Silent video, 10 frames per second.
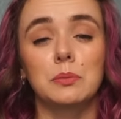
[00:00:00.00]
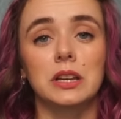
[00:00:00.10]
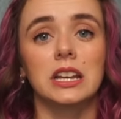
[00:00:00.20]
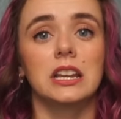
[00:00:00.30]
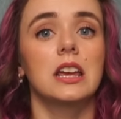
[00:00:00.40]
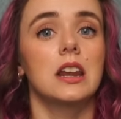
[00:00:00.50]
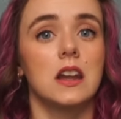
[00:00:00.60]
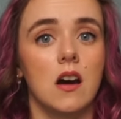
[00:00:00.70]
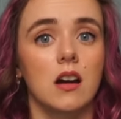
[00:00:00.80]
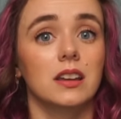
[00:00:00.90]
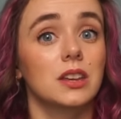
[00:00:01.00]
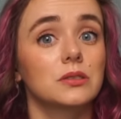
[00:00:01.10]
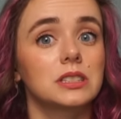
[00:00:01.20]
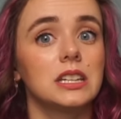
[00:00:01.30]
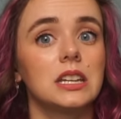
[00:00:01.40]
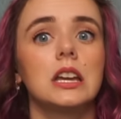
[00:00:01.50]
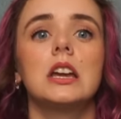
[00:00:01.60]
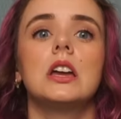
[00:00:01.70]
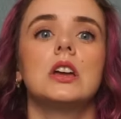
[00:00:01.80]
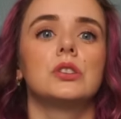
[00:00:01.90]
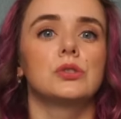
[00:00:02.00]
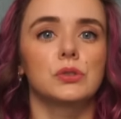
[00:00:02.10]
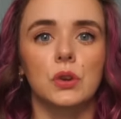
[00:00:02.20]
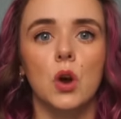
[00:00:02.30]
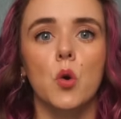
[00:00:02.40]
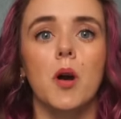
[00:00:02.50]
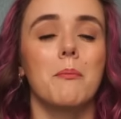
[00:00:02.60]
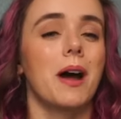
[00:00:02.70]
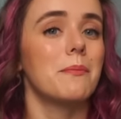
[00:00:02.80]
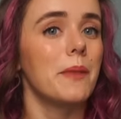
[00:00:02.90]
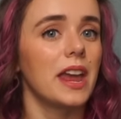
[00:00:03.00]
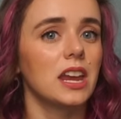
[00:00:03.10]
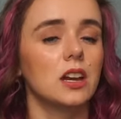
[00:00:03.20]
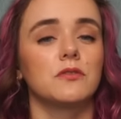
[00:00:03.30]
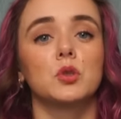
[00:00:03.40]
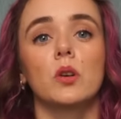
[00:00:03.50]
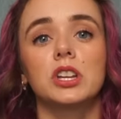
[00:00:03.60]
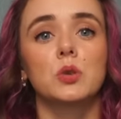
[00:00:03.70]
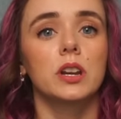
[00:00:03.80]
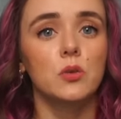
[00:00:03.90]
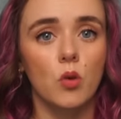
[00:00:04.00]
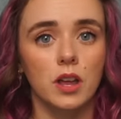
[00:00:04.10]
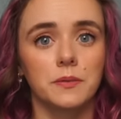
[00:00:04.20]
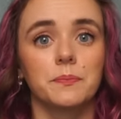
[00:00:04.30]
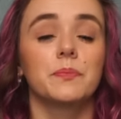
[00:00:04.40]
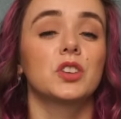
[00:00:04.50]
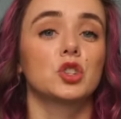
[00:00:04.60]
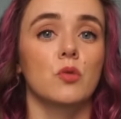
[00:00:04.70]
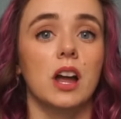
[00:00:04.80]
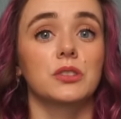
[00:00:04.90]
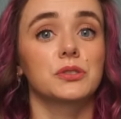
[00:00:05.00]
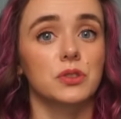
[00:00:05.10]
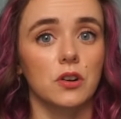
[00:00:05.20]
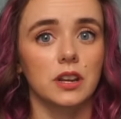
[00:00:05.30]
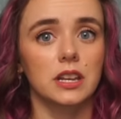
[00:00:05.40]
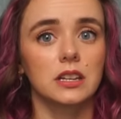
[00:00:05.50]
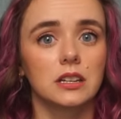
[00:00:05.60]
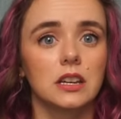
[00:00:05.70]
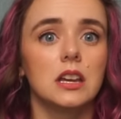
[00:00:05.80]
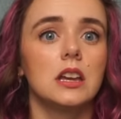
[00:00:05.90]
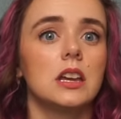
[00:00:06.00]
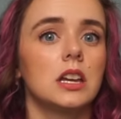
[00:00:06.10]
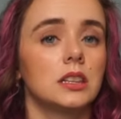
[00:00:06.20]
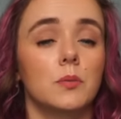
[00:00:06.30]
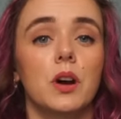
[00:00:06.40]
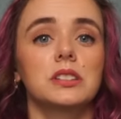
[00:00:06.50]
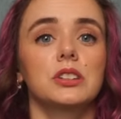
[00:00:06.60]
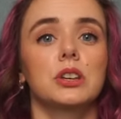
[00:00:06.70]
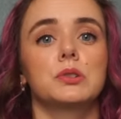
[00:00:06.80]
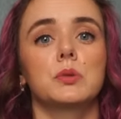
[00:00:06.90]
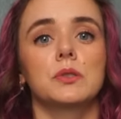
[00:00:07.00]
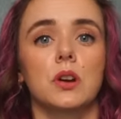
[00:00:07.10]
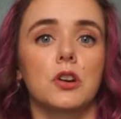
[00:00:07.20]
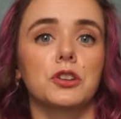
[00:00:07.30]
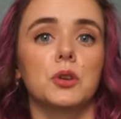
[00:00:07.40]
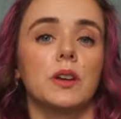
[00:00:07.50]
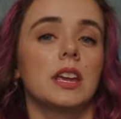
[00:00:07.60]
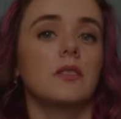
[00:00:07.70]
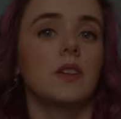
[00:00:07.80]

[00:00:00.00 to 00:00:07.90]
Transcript: pleaded not guilty. So by May of twenty twenty-one, the trial started. The prosecution was arguing